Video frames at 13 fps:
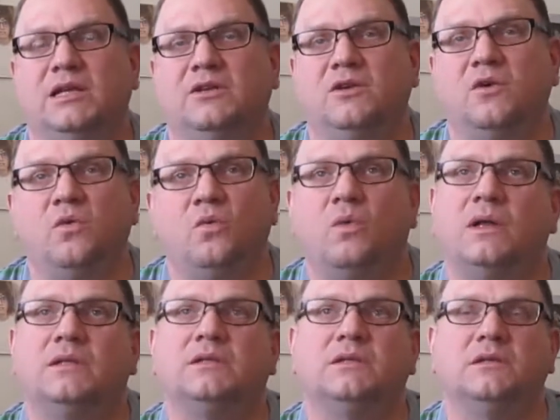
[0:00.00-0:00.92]
I don't
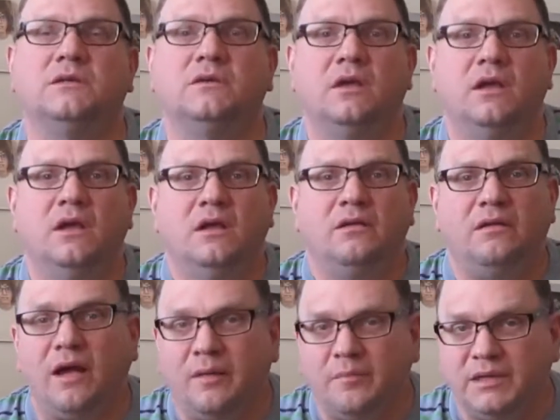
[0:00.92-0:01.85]
want to
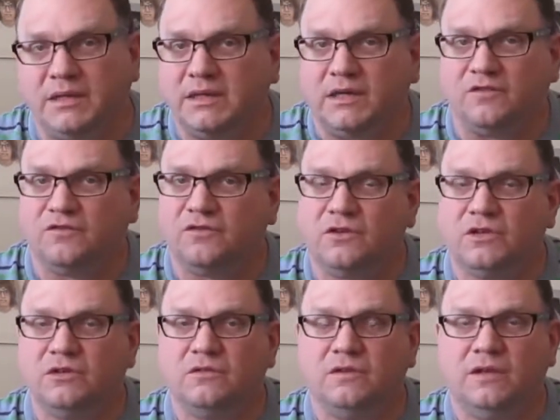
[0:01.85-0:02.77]
not be here for you,